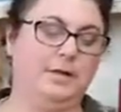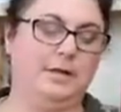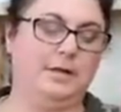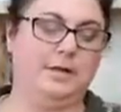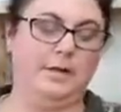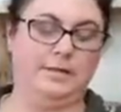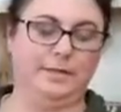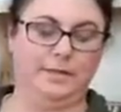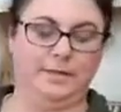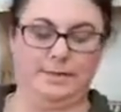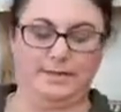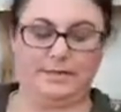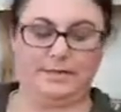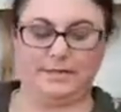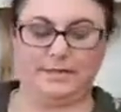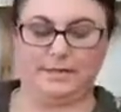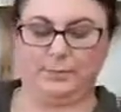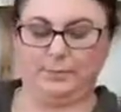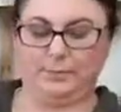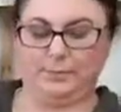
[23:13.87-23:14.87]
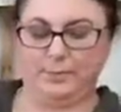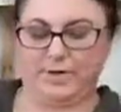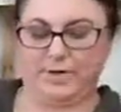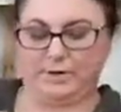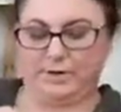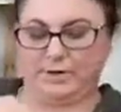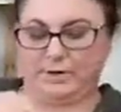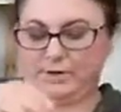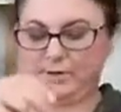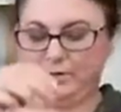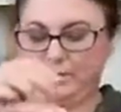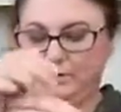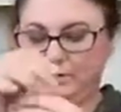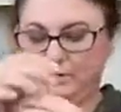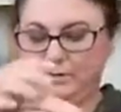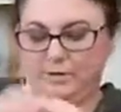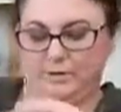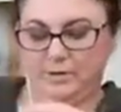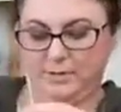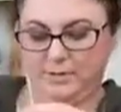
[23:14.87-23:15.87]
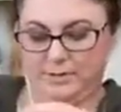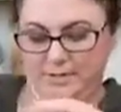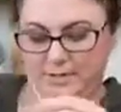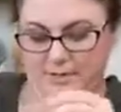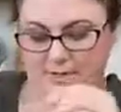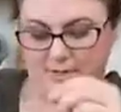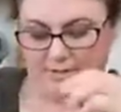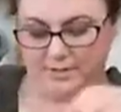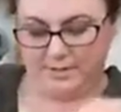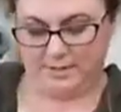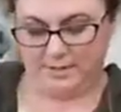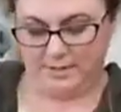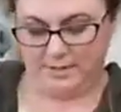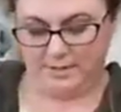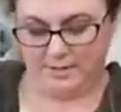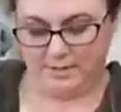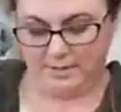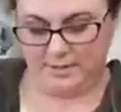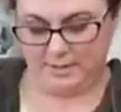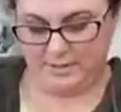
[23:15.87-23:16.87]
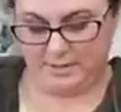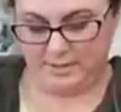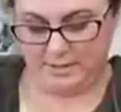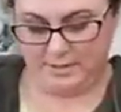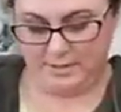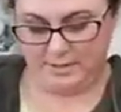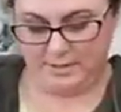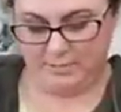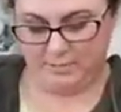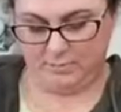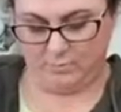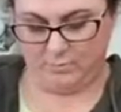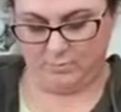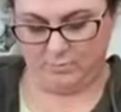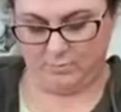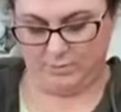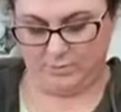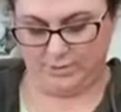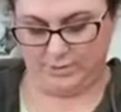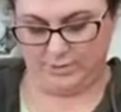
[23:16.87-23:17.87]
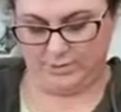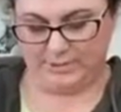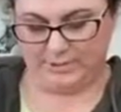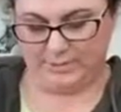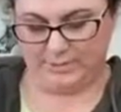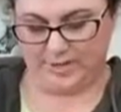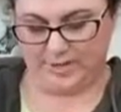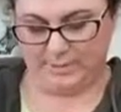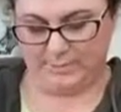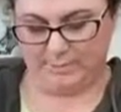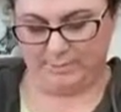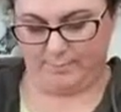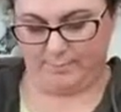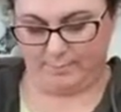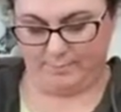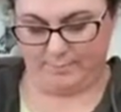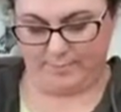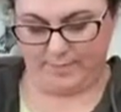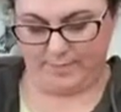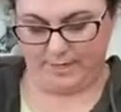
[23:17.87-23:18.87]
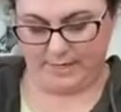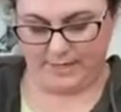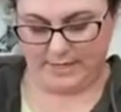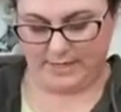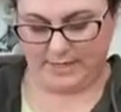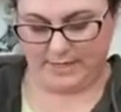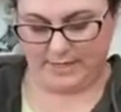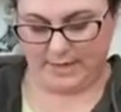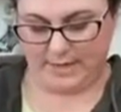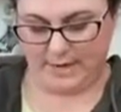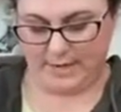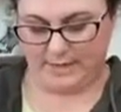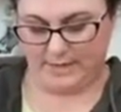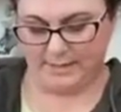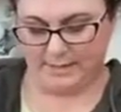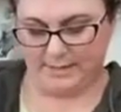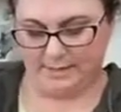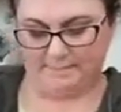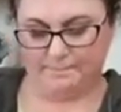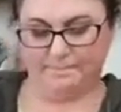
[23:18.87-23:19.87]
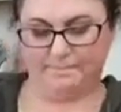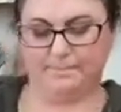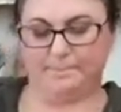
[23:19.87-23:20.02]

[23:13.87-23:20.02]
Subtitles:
Yeah, I think that's going to be better. Okay. One more to the top. And then I can knot it.